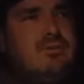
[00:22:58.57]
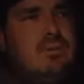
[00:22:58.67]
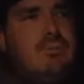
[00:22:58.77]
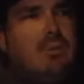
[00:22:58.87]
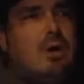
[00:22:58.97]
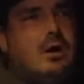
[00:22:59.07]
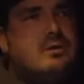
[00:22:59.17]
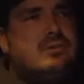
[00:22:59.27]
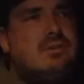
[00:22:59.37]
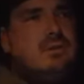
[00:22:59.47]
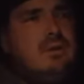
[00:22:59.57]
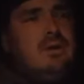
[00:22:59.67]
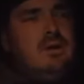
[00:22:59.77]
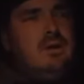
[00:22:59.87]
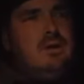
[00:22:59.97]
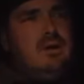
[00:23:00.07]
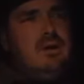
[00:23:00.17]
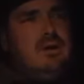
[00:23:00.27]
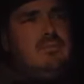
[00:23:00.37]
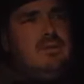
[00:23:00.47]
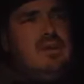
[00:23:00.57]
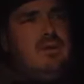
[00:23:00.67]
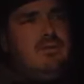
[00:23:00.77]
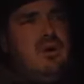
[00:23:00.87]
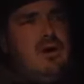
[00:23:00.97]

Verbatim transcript: $20. The other